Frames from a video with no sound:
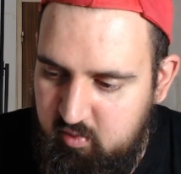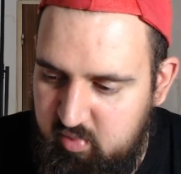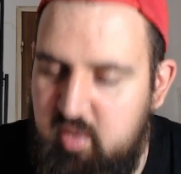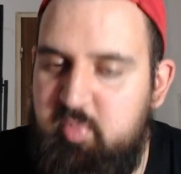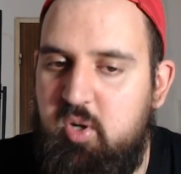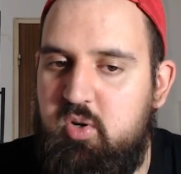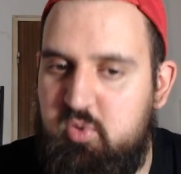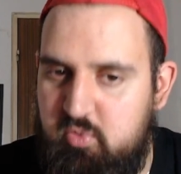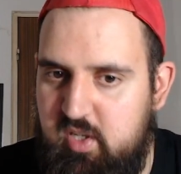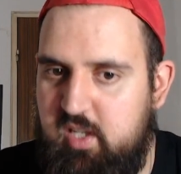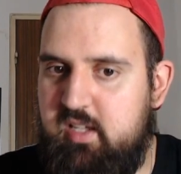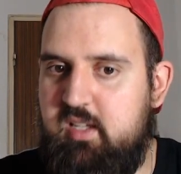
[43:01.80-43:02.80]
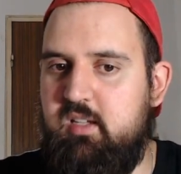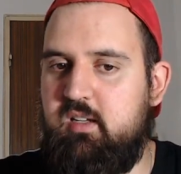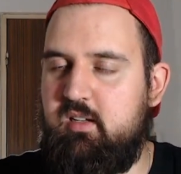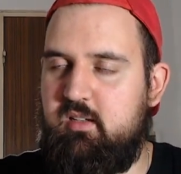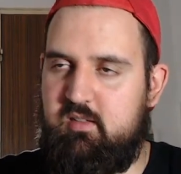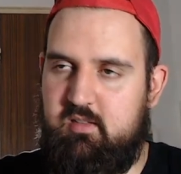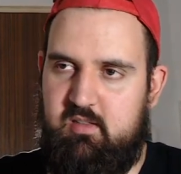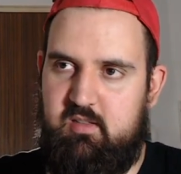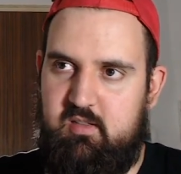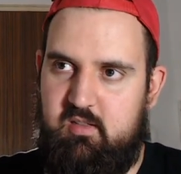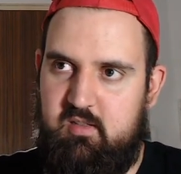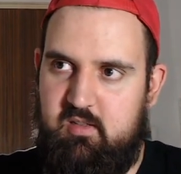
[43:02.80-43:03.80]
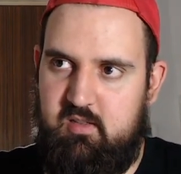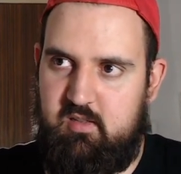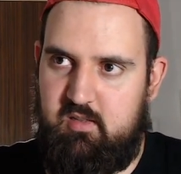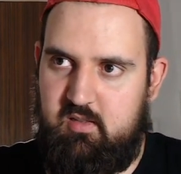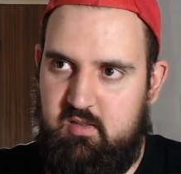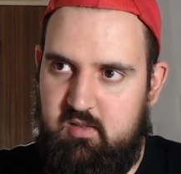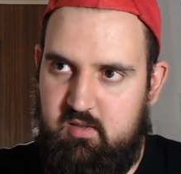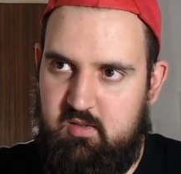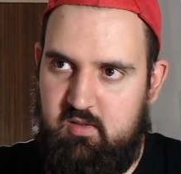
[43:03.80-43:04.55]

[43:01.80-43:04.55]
people who really, uh,